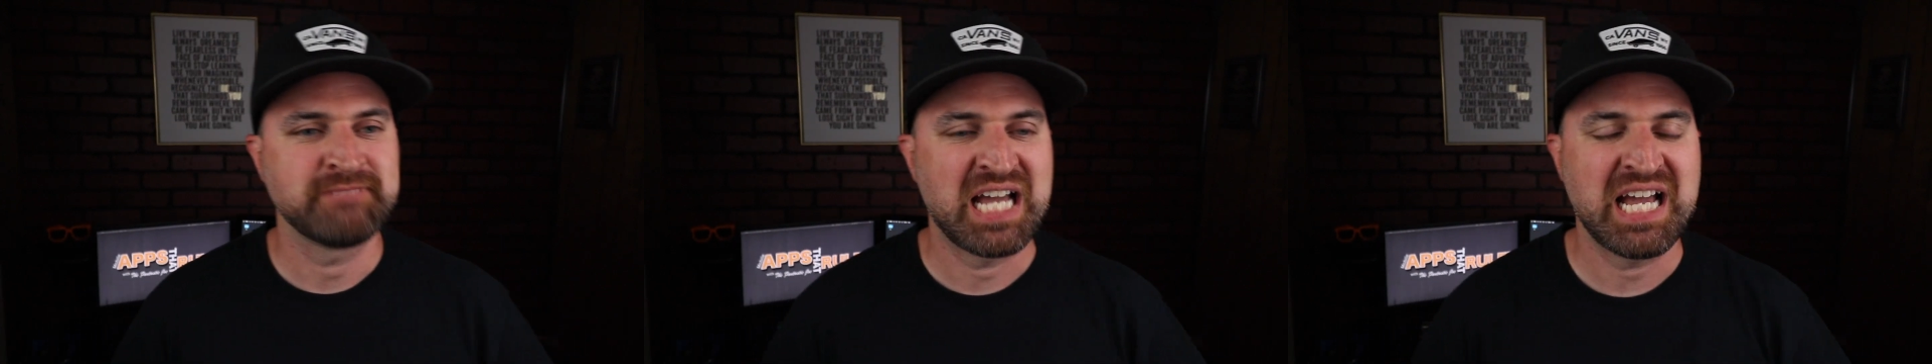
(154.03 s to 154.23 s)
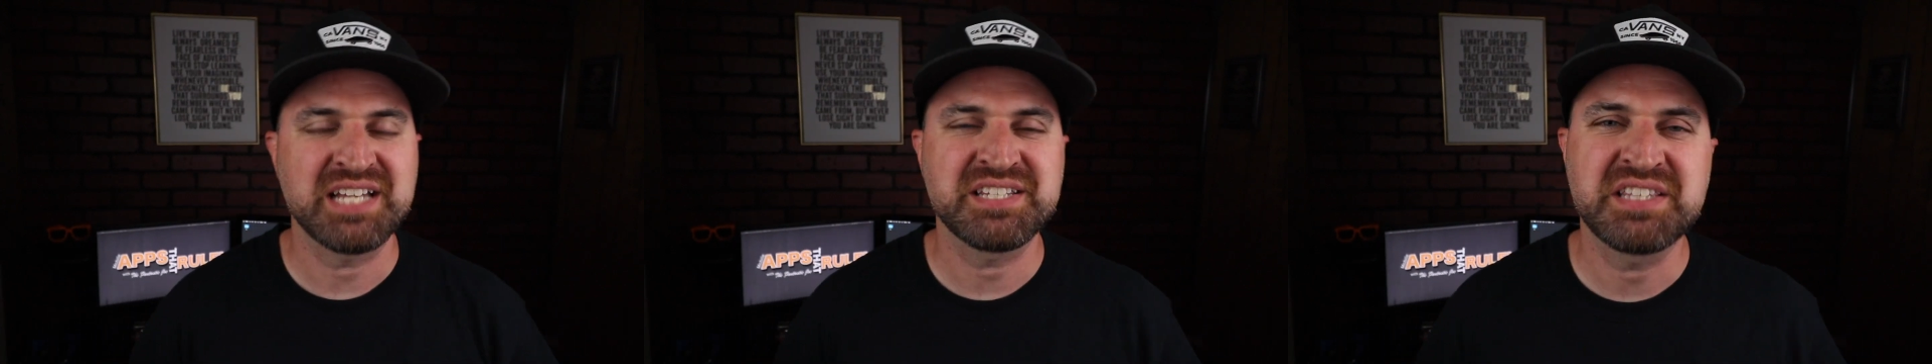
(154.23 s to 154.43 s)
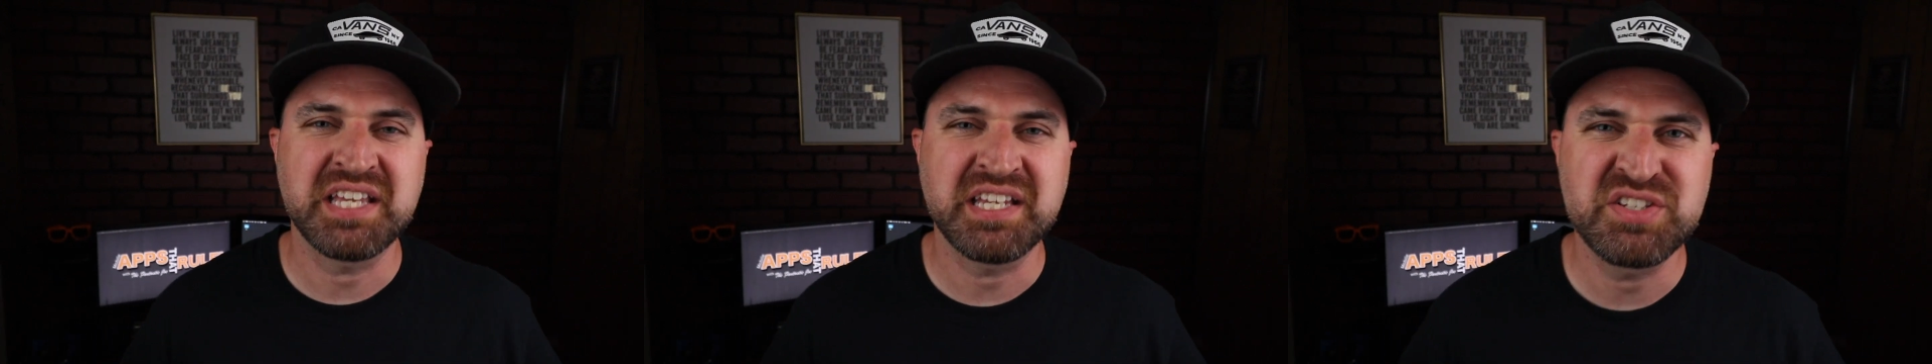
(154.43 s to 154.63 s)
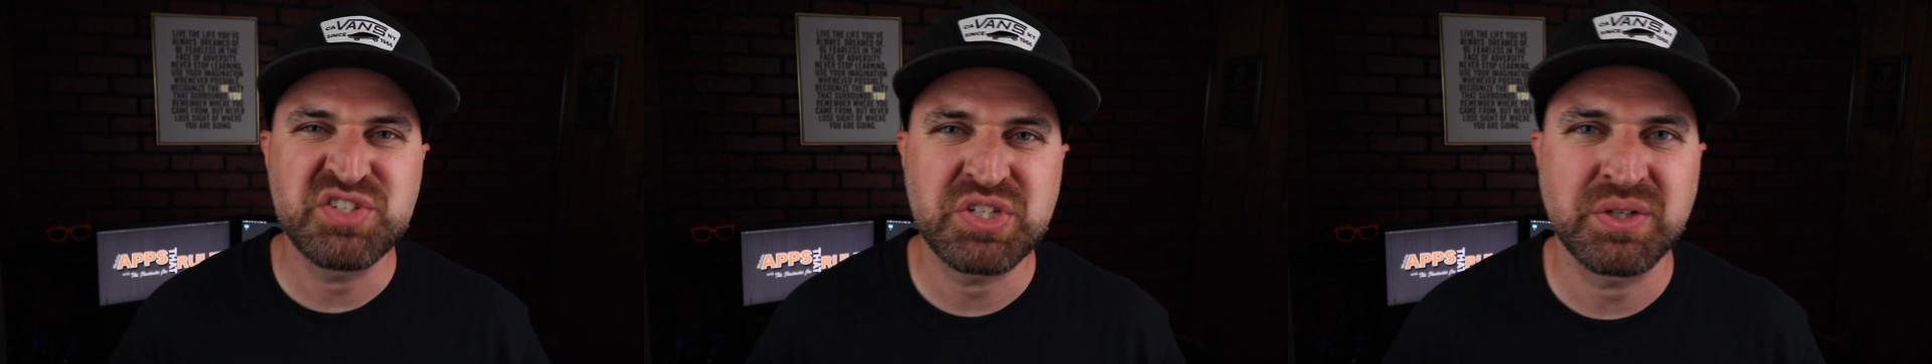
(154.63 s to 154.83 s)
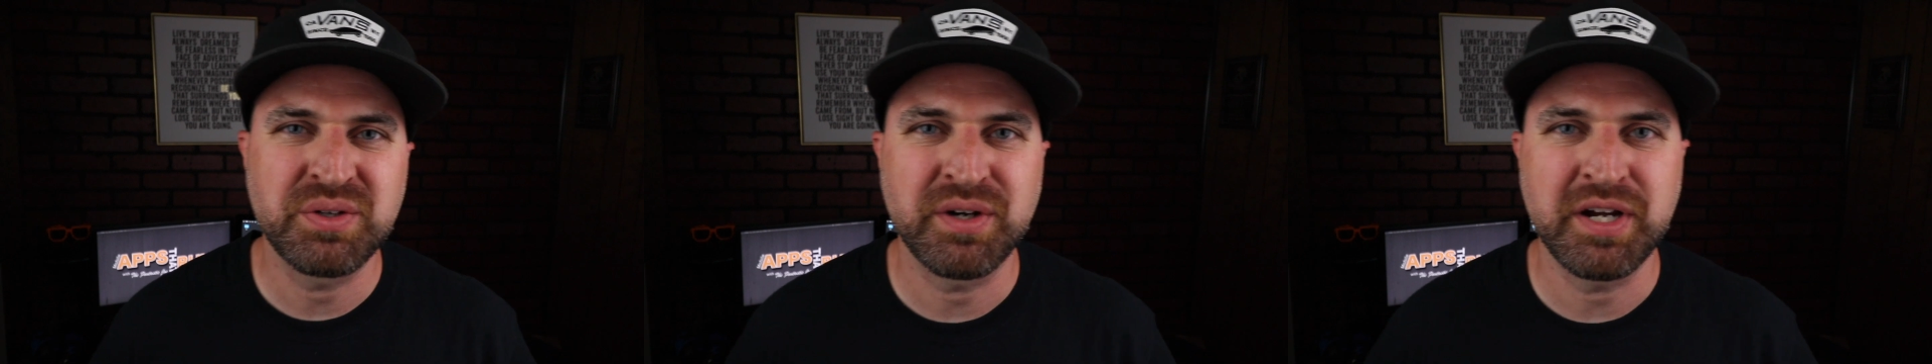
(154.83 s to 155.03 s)
has the
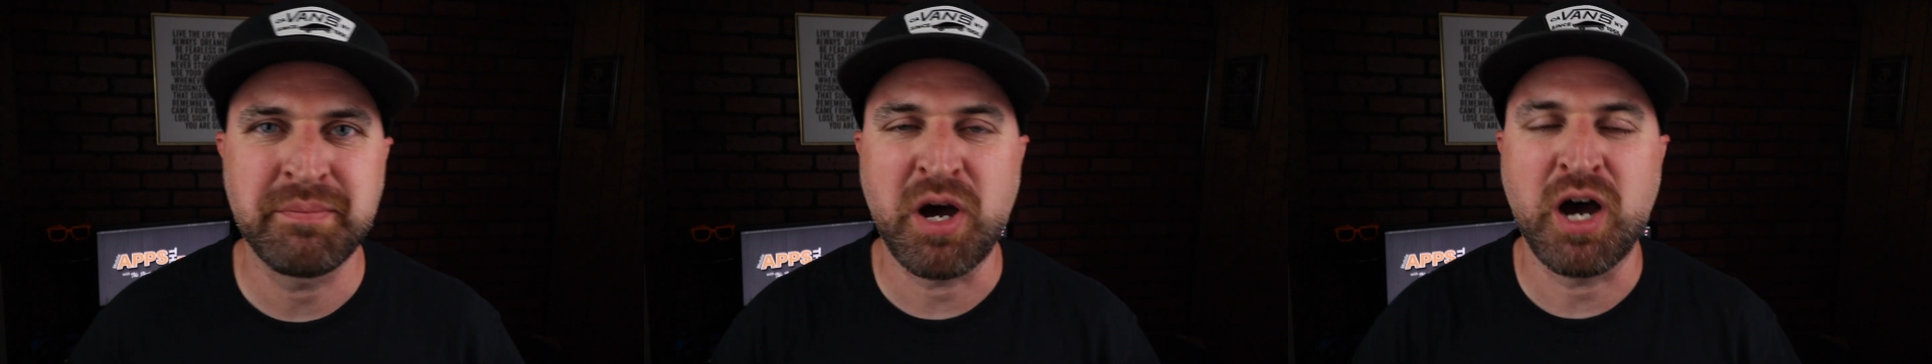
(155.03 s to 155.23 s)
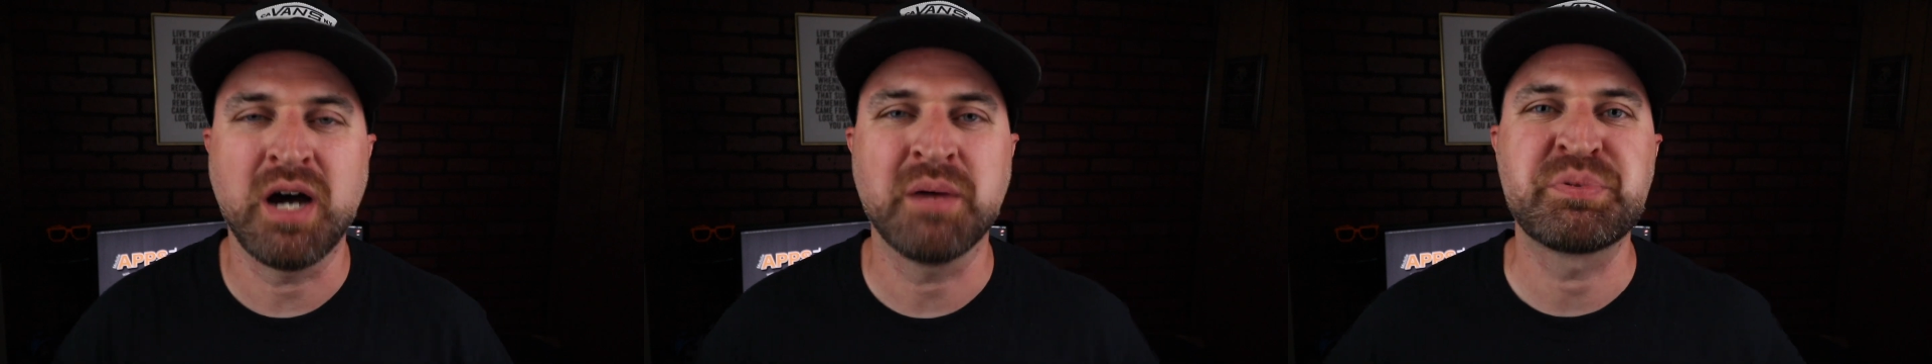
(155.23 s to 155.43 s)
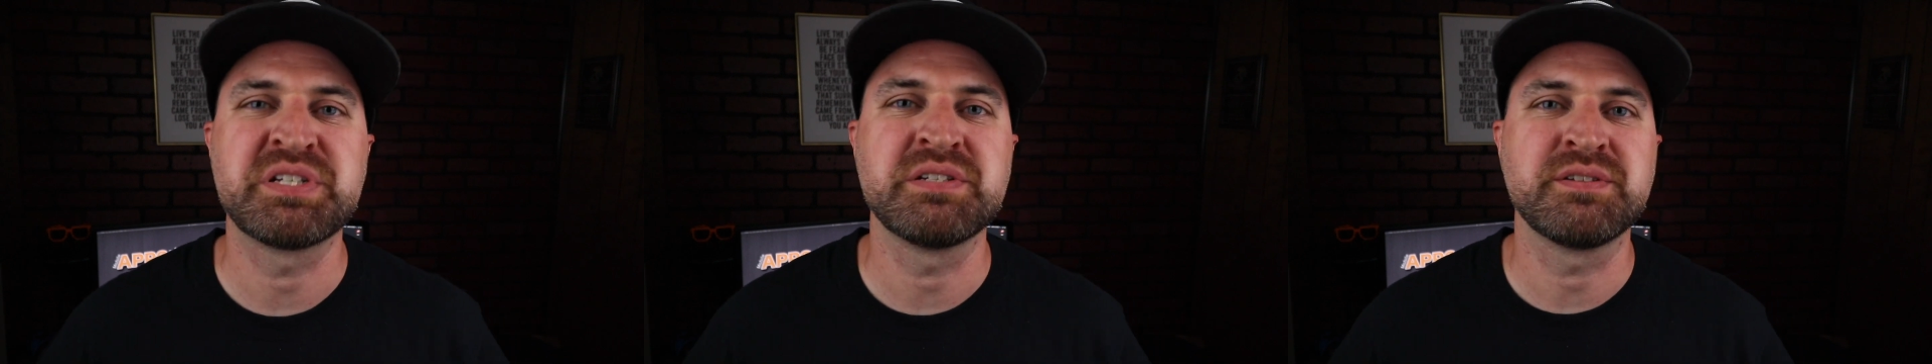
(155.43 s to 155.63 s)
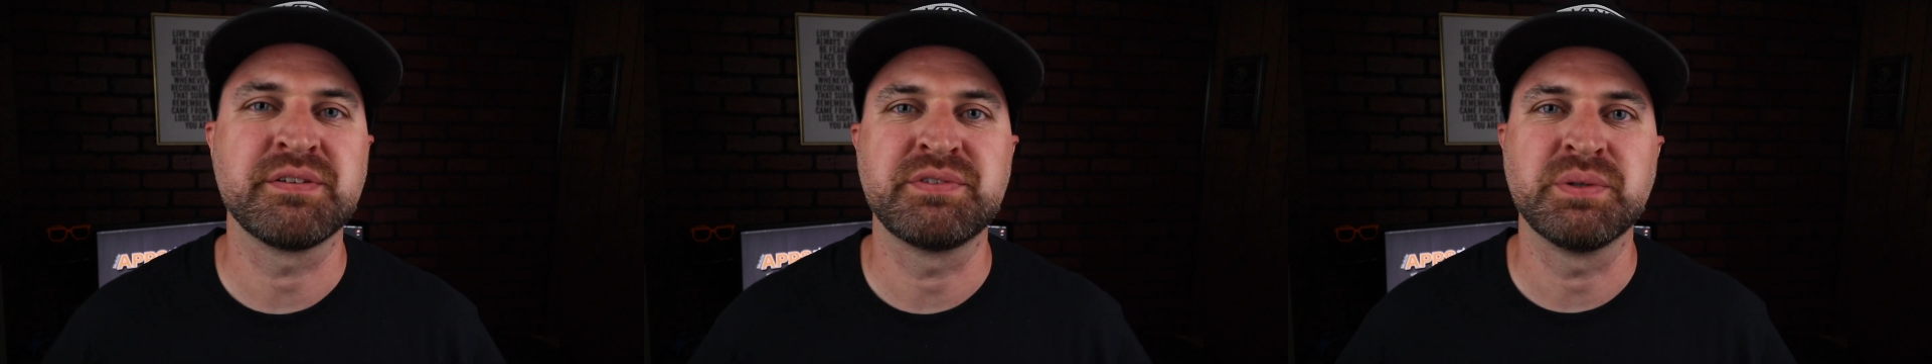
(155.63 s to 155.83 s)
Instagram options